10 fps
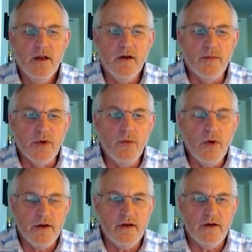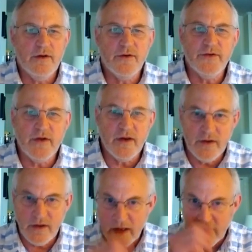number one,
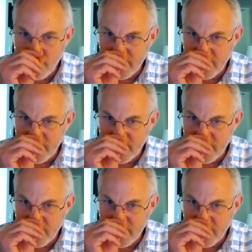understanding how